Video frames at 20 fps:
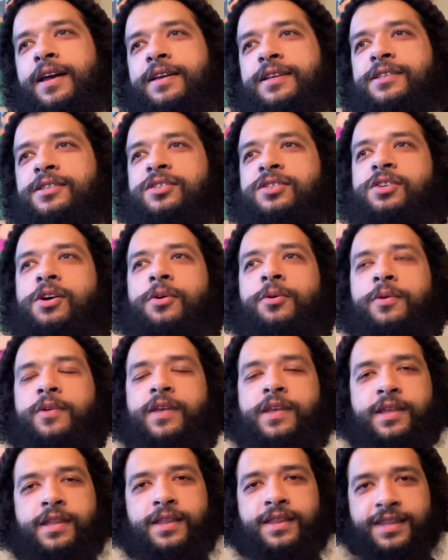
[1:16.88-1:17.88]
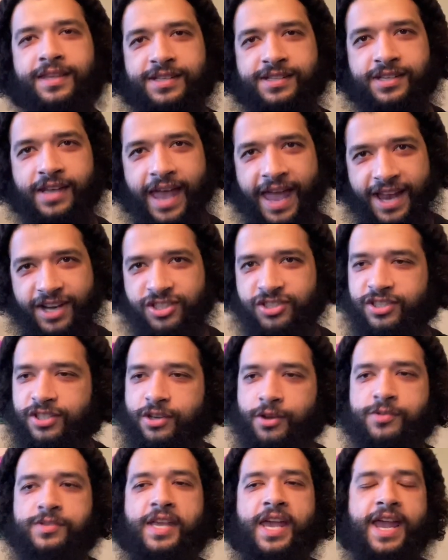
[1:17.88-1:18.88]
So this actually
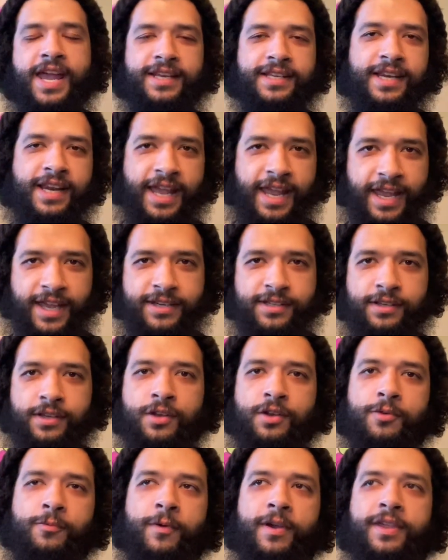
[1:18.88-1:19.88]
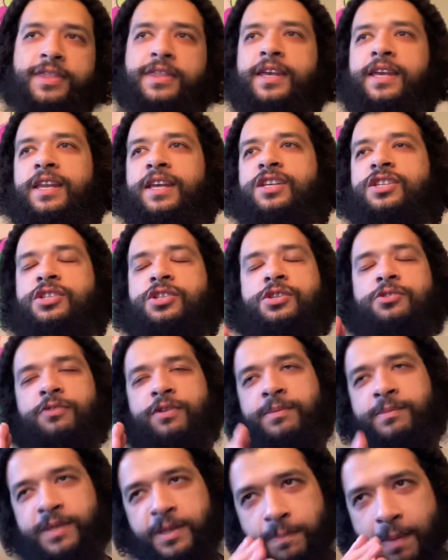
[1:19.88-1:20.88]
goes hand in hand with an
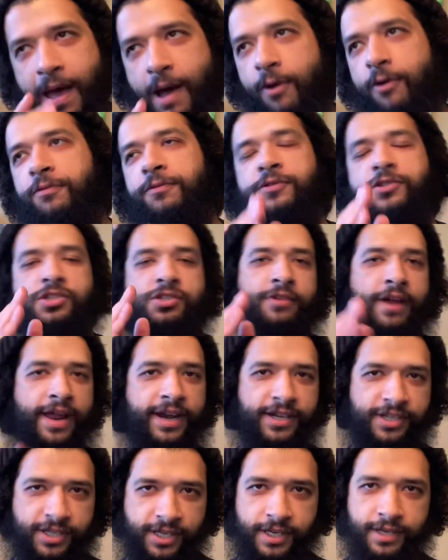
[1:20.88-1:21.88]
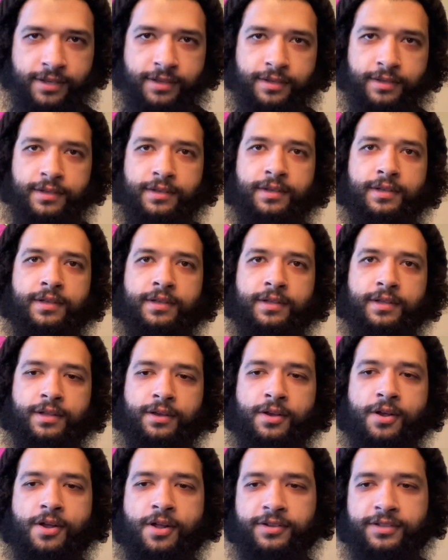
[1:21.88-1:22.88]
extremely powerful strategy
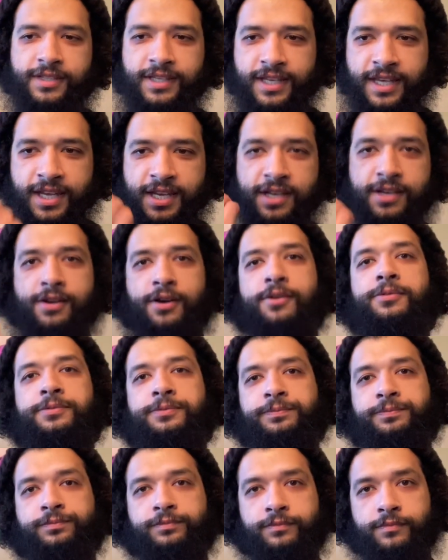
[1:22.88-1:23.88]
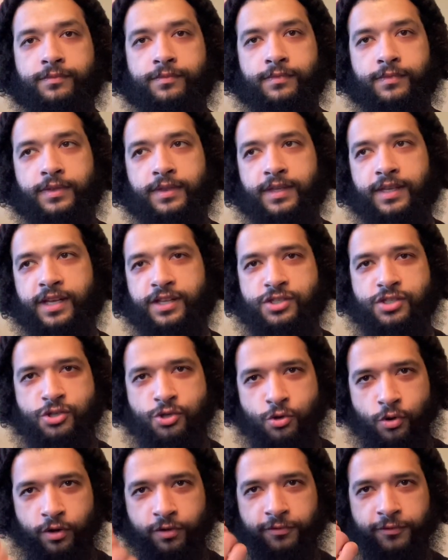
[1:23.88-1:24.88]
called keto. It's
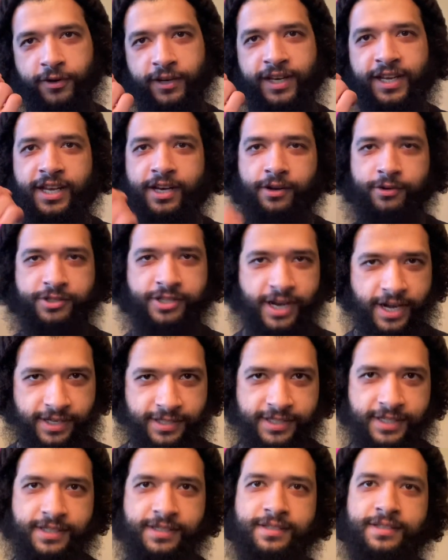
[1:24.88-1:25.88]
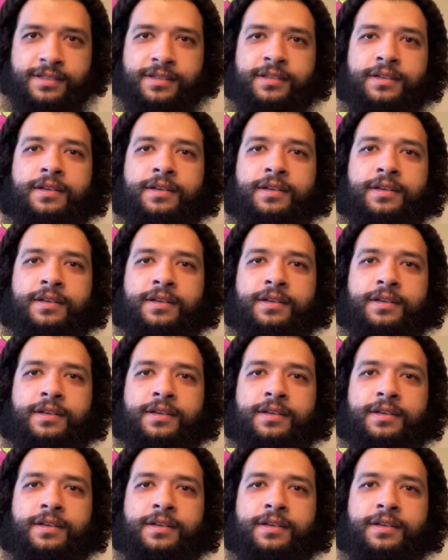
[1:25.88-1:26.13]
short for ketogenesis.